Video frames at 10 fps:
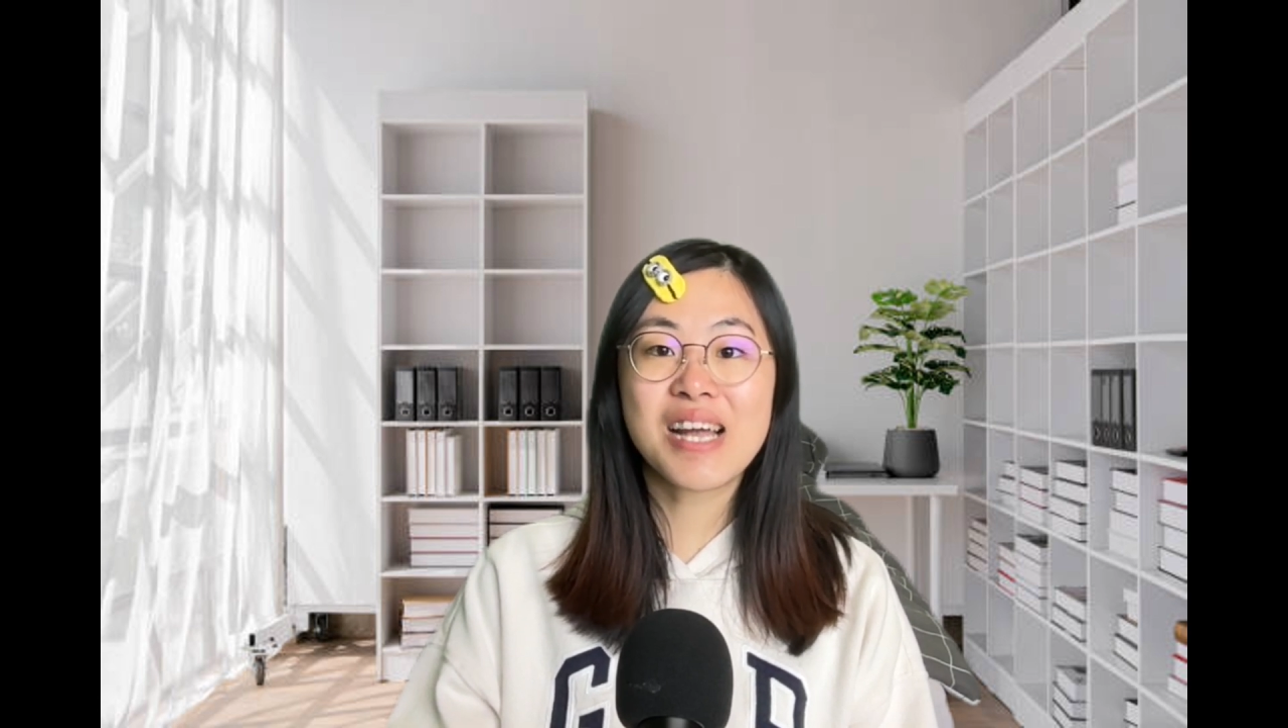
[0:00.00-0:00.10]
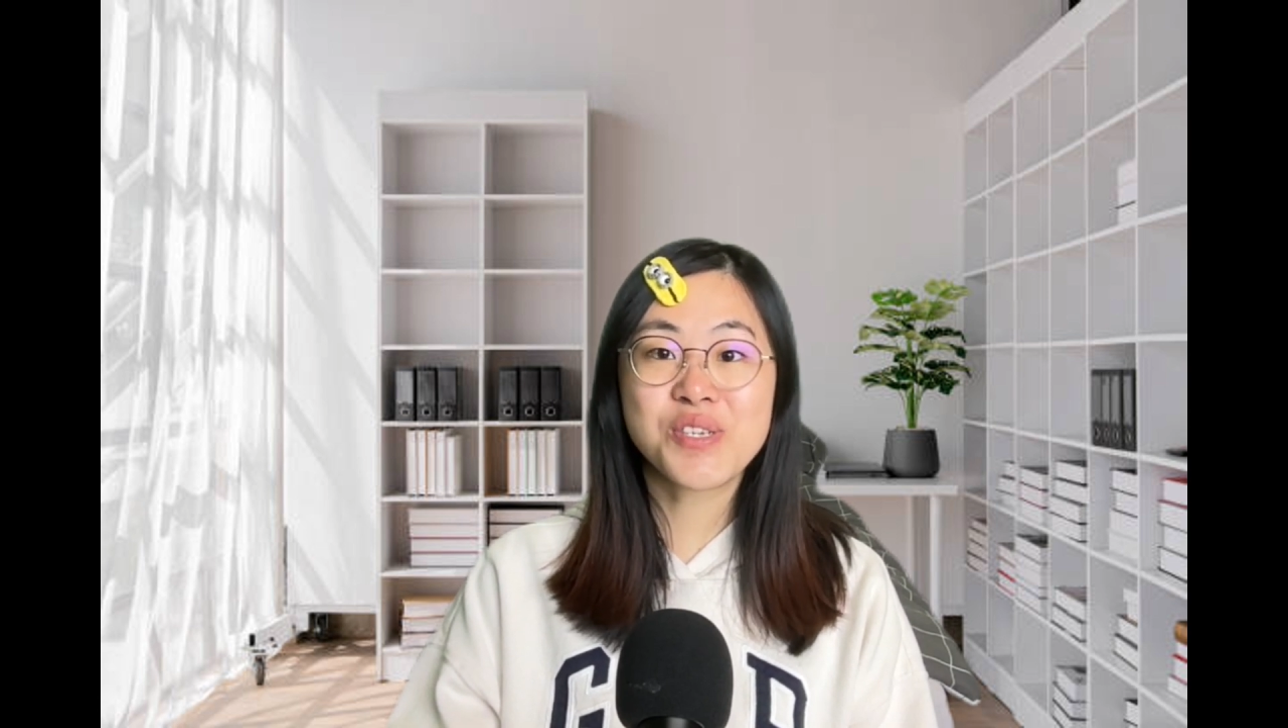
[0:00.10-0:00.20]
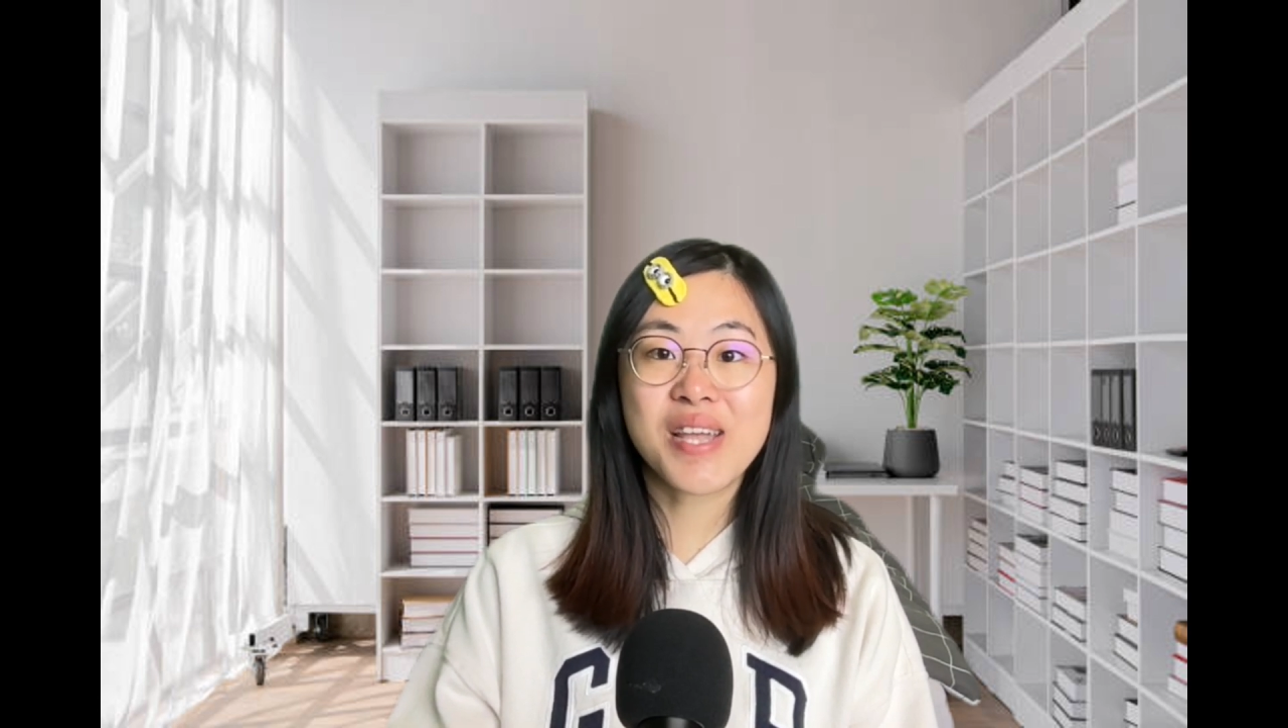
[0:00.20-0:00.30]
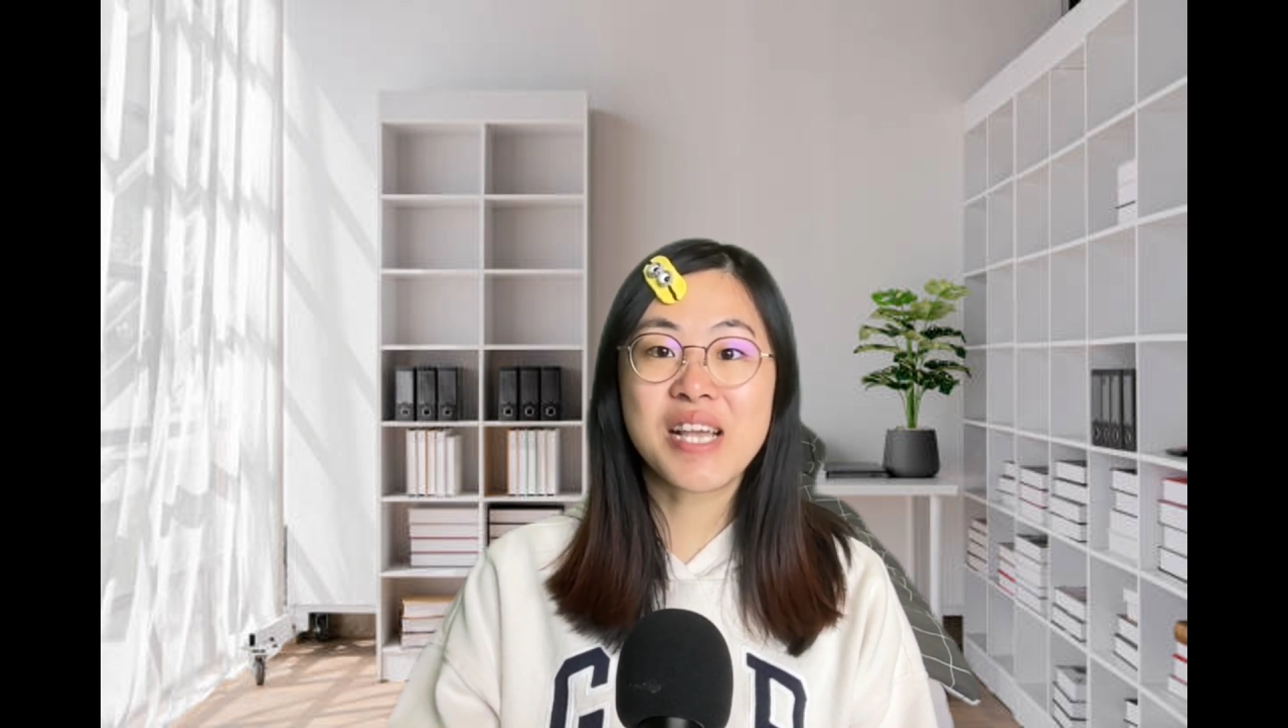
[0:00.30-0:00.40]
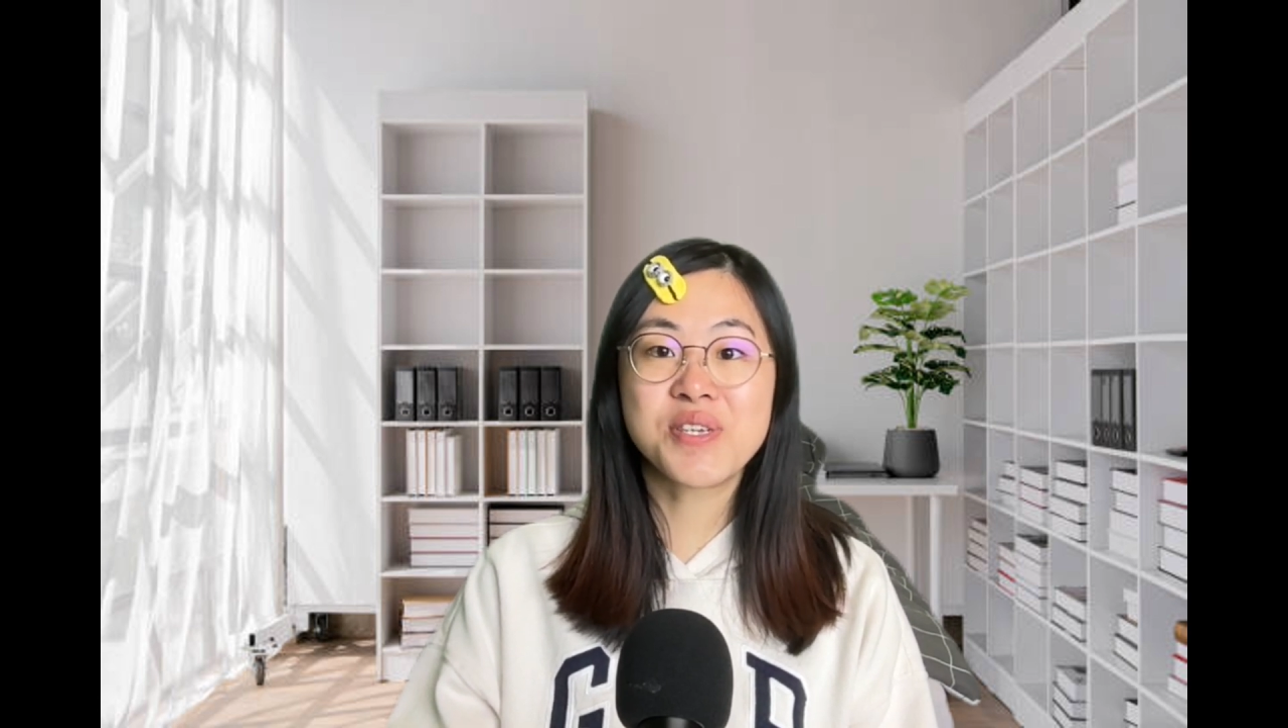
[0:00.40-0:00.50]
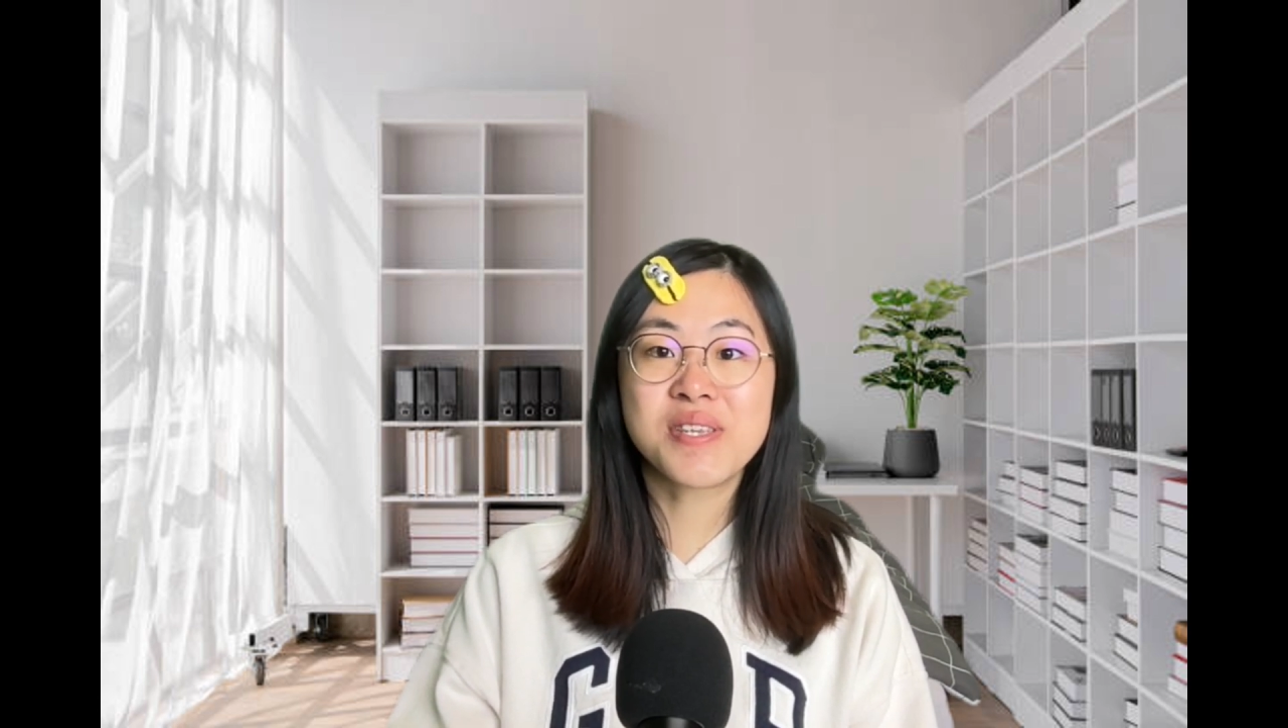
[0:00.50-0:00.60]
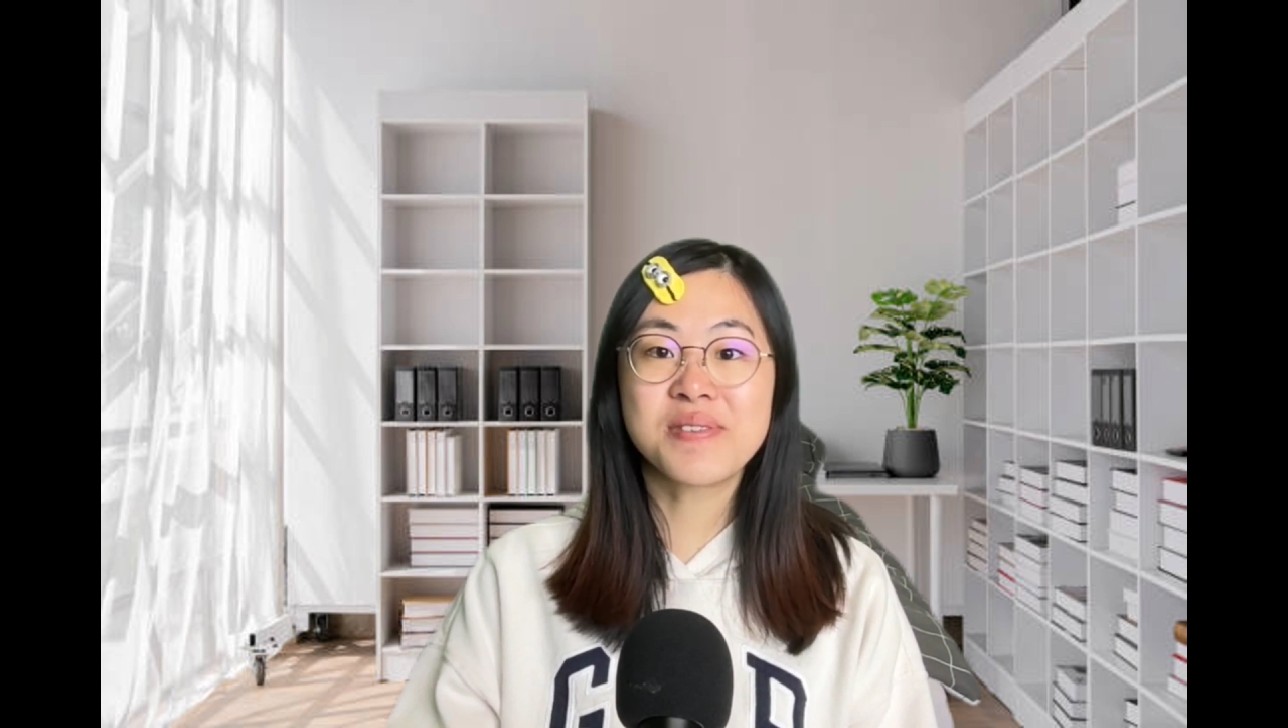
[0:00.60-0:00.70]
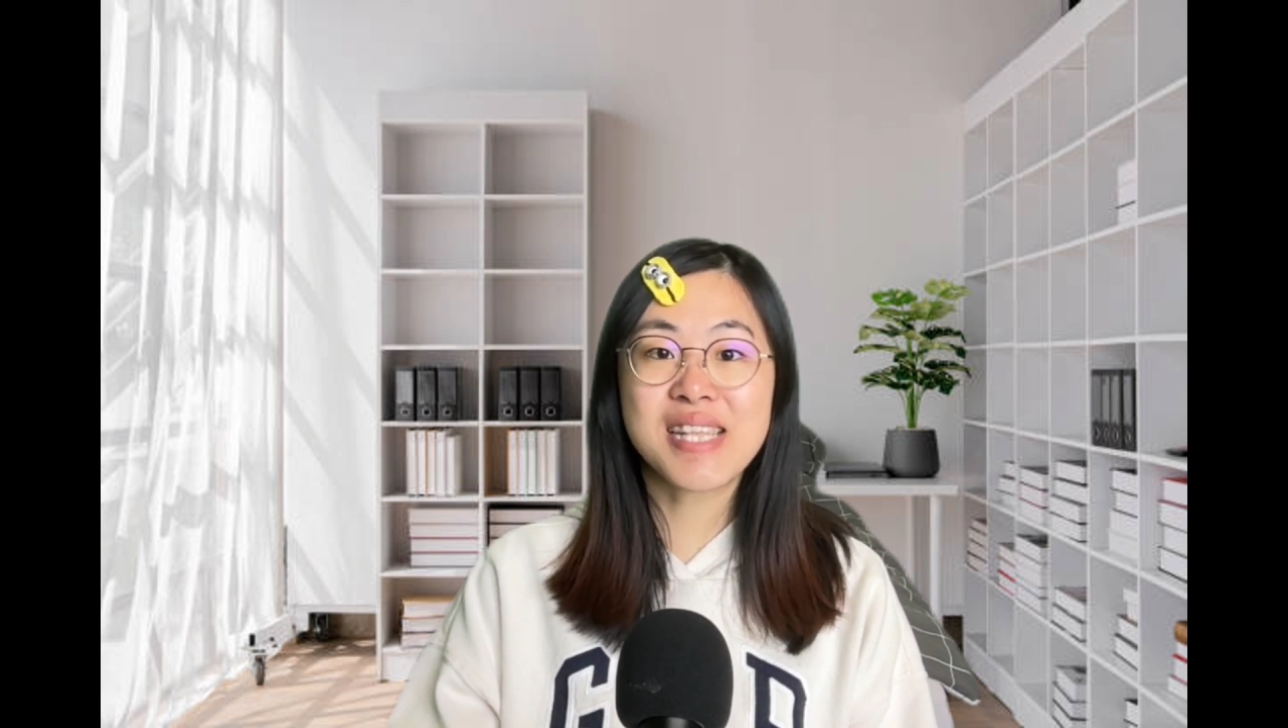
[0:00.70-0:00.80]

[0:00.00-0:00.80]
educational